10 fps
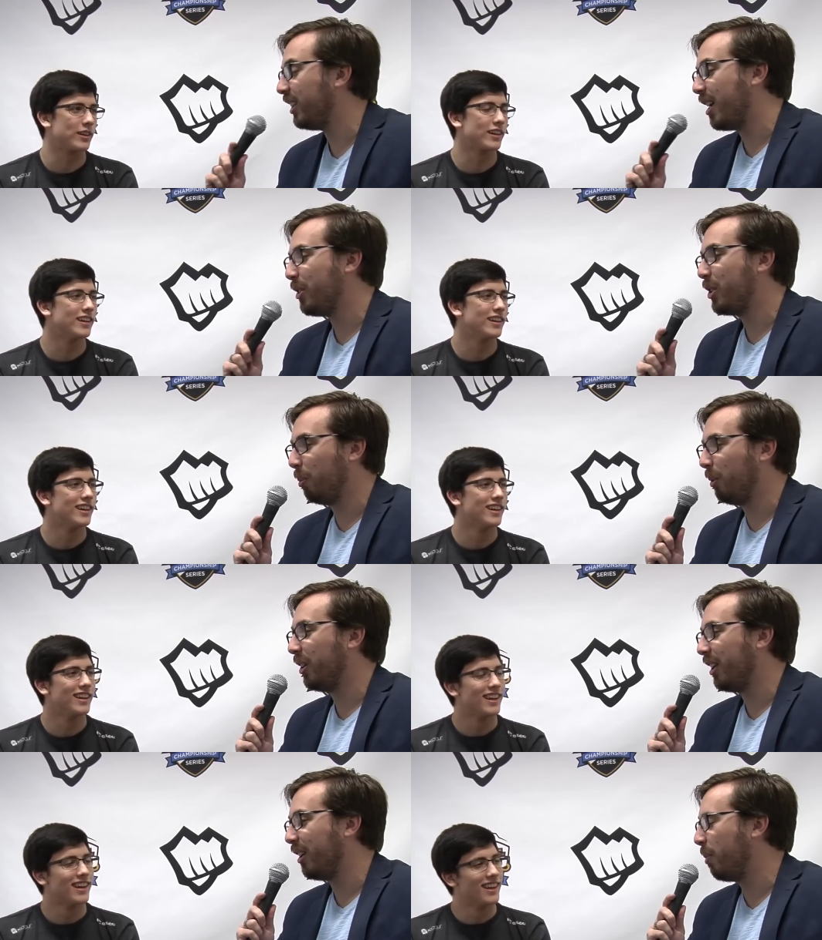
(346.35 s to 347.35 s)
Speaker 1: amateur player
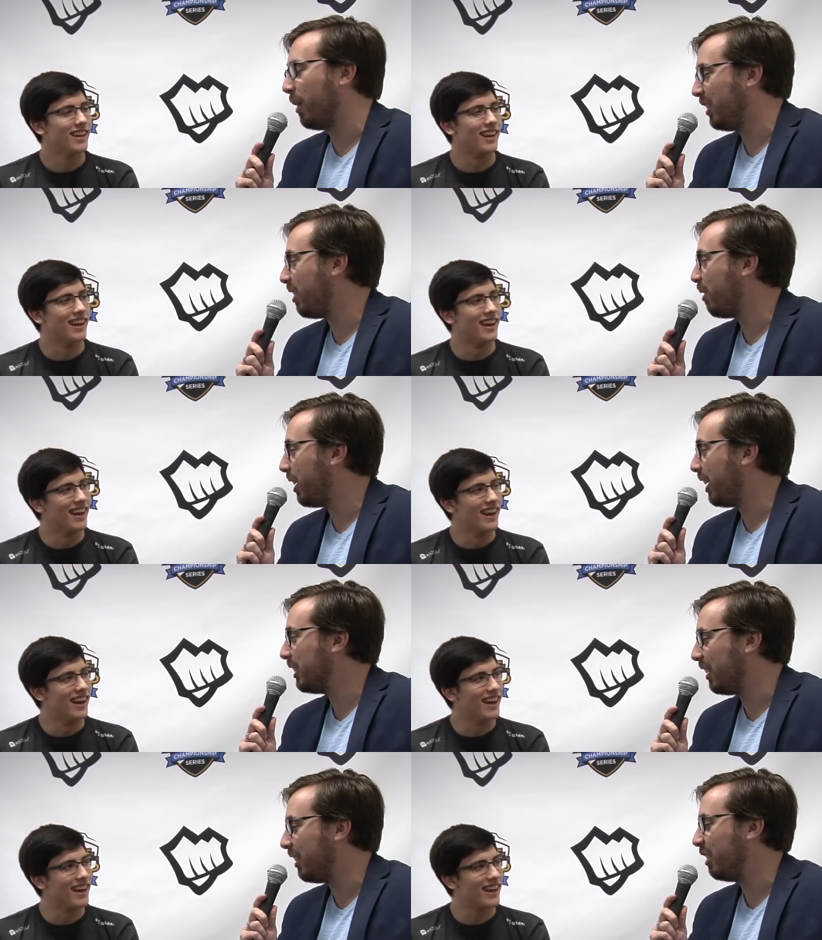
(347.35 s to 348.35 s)
that, based on what I
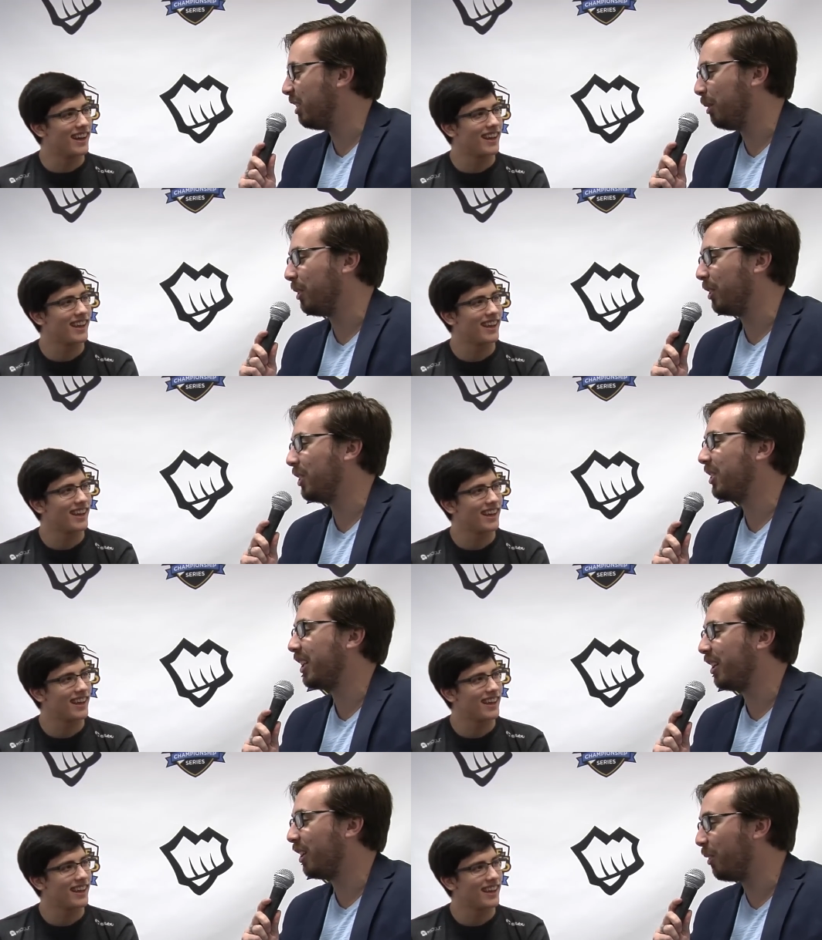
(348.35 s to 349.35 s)
saw in all of esports a
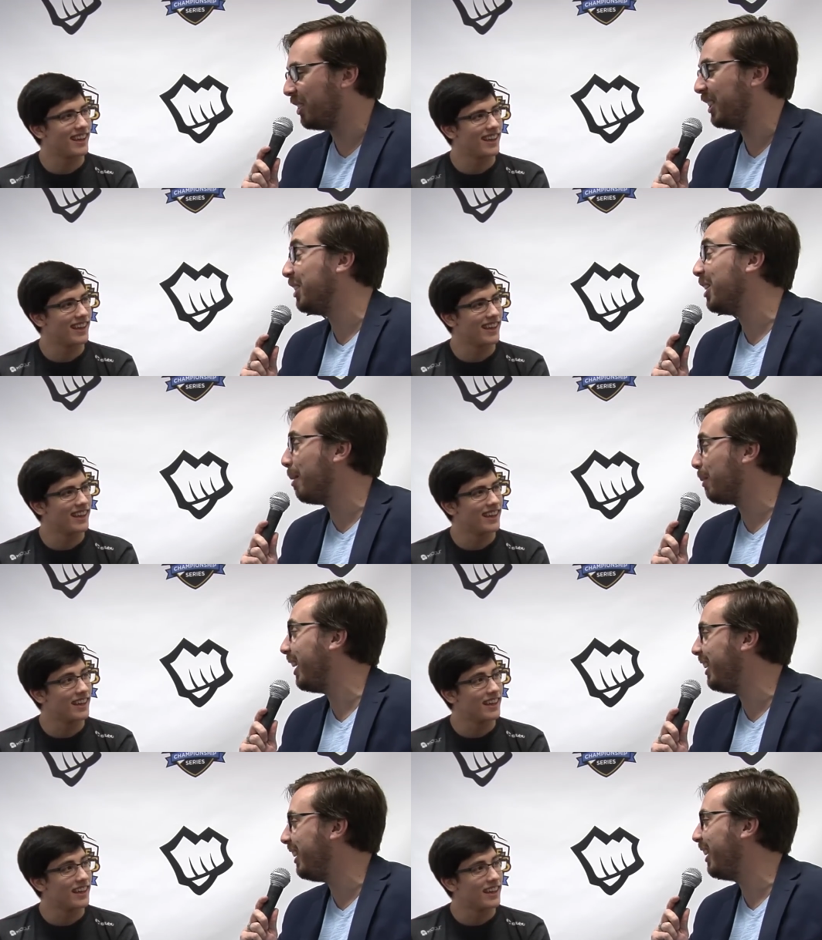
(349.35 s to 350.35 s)
second ago, is the top
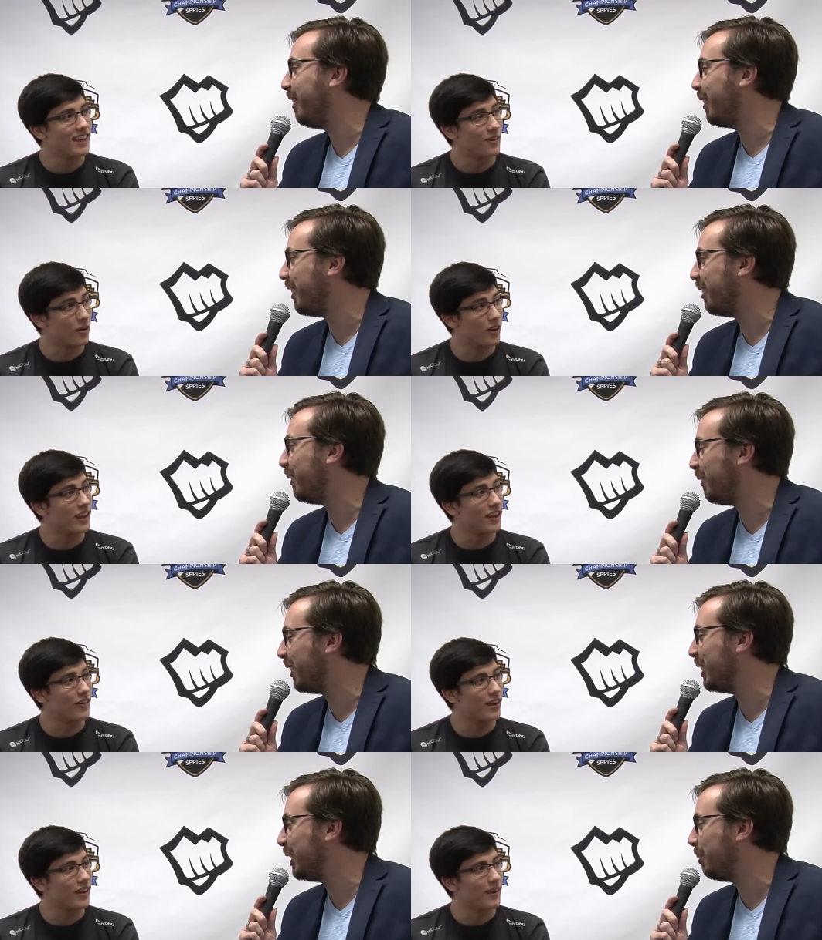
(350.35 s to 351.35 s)
KDA record for
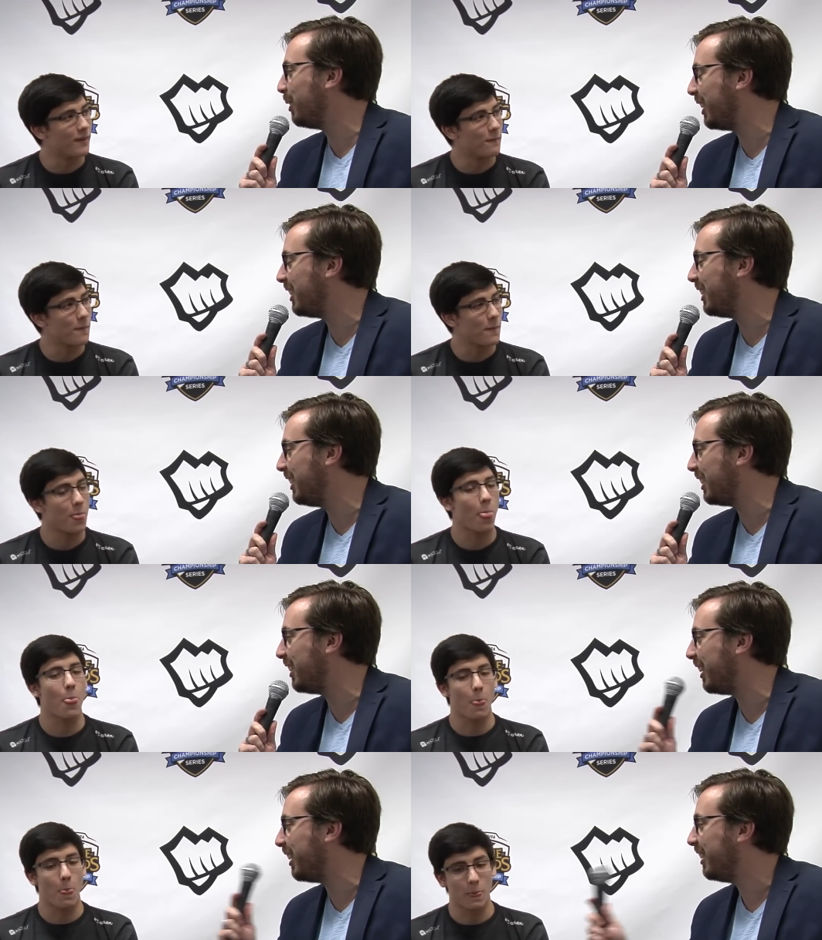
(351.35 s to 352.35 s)
this this season.
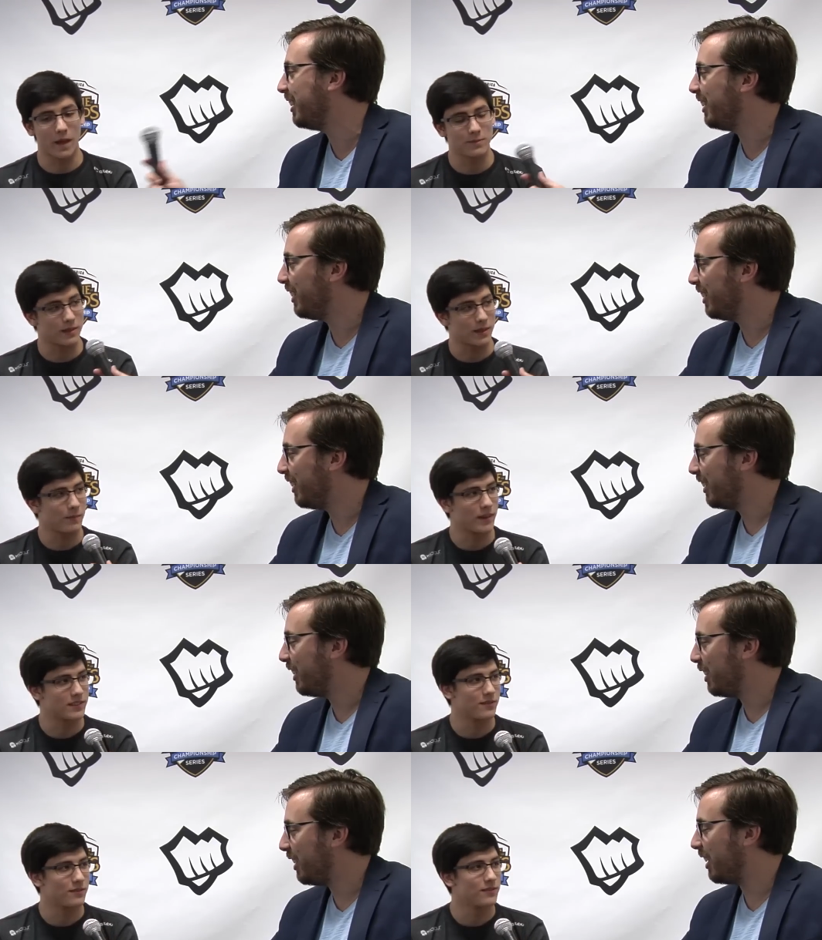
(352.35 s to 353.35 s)
Yeah,
Speaker 2: that's pretty
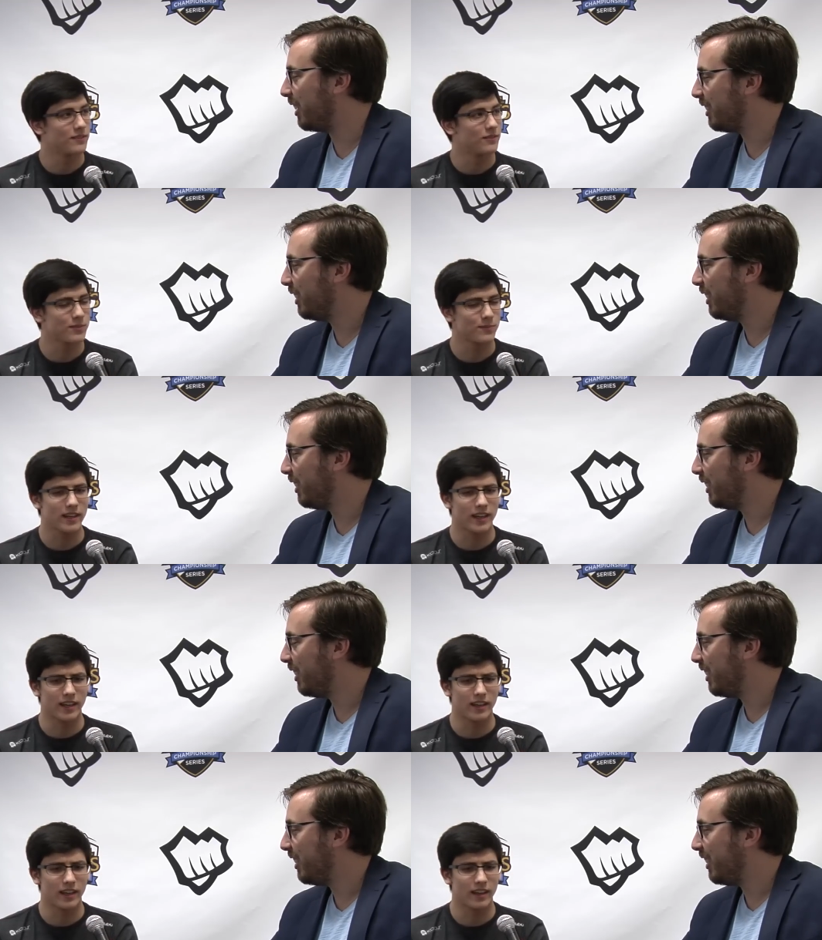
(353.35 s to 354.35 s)
impressive. Yeah. Where's my
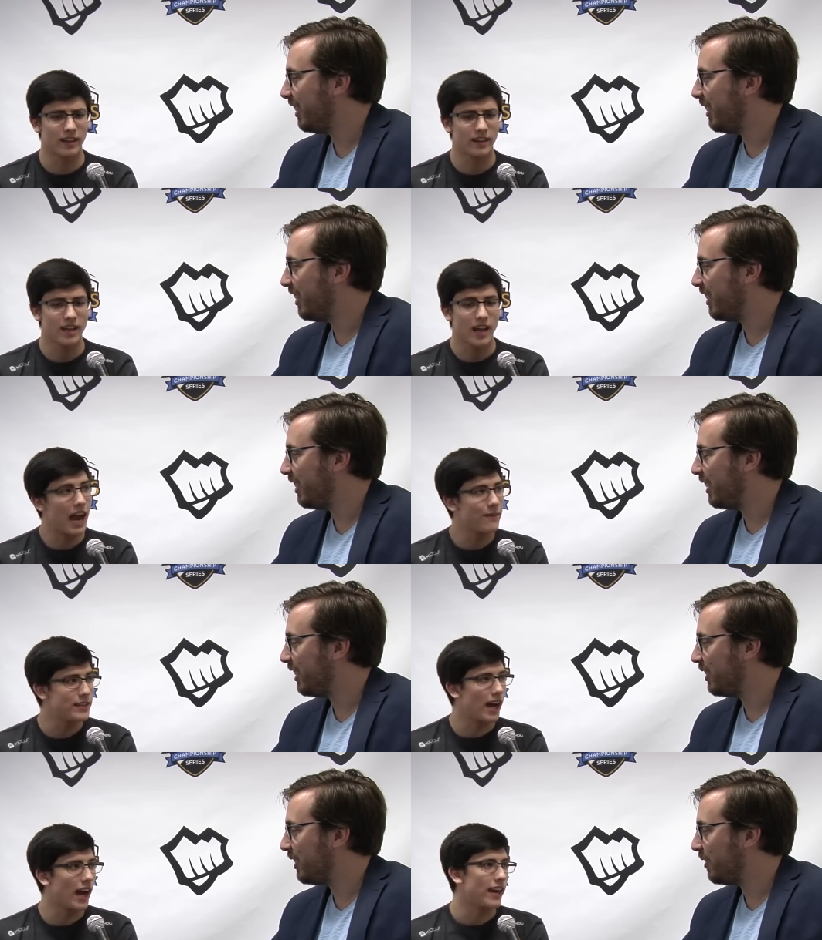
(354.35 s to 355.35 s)
KDA? I haven't
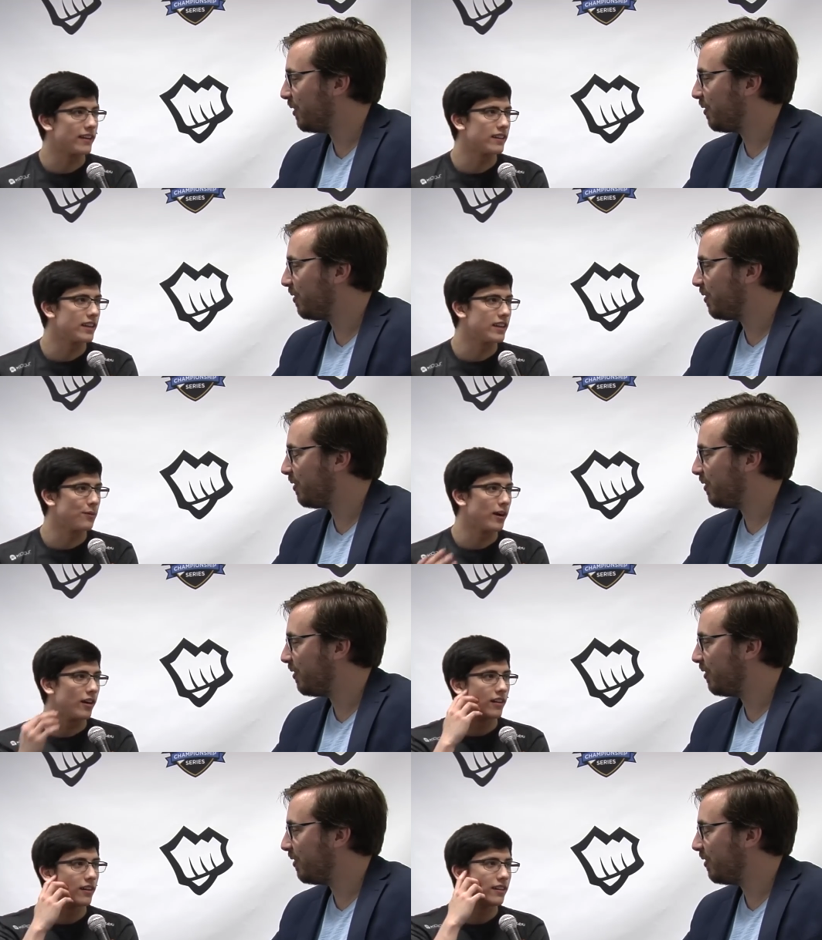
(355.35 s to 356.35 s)
died in a
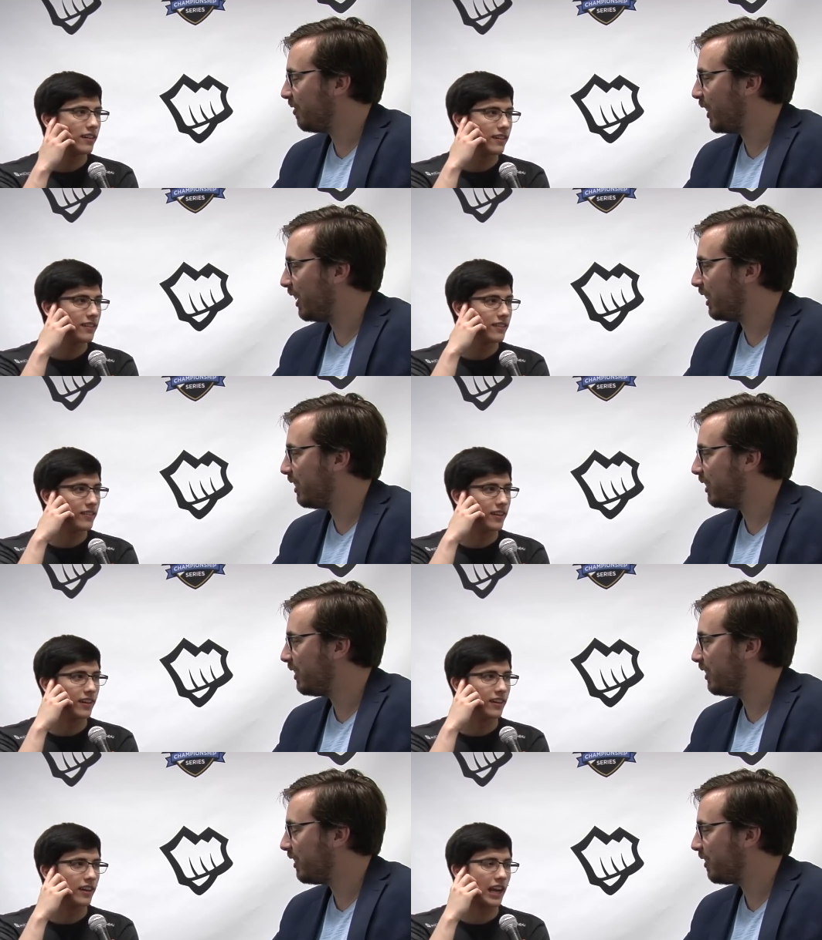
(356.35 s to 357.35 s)
while. Yeah. Yeah,
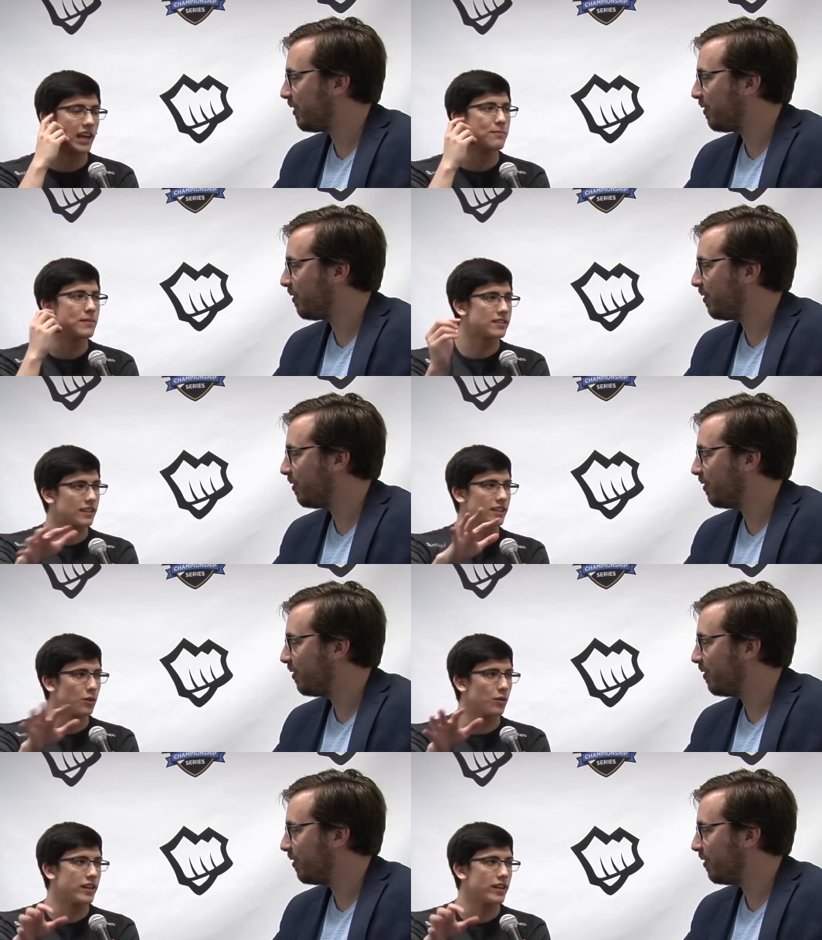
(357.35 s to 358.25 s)
yeah. I kind of miss like the gray